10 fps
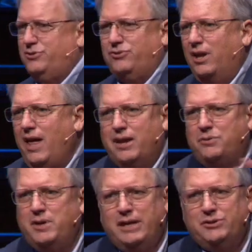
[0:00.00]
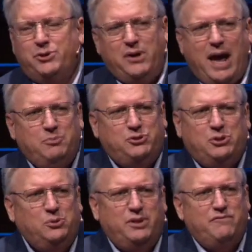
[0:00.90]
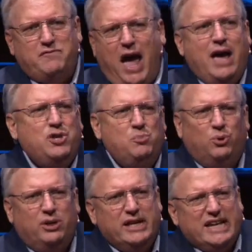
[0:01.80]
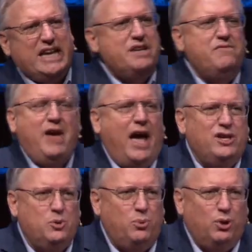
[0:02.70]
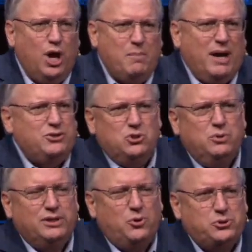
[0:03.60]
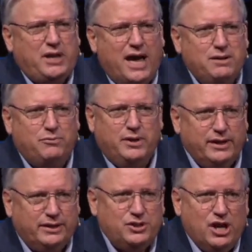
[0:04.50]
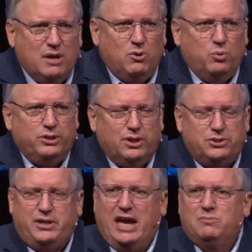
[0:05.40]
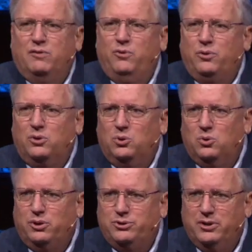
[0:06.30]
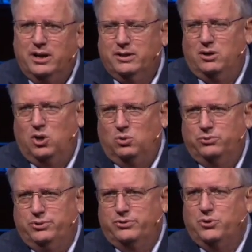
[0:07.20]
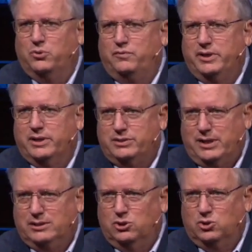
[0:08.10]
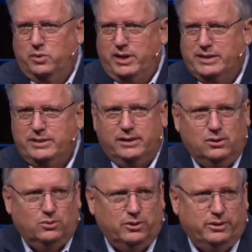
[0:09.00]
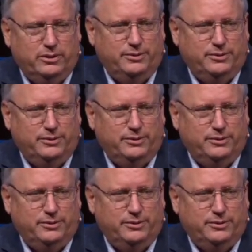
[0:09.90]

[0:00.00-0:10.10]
There's a lot of things that are absolutely valuable, invaluable by doing those kind of things. But when you stand before the Lord, you're not going to hold your trophy and say, Look what I did, Lord.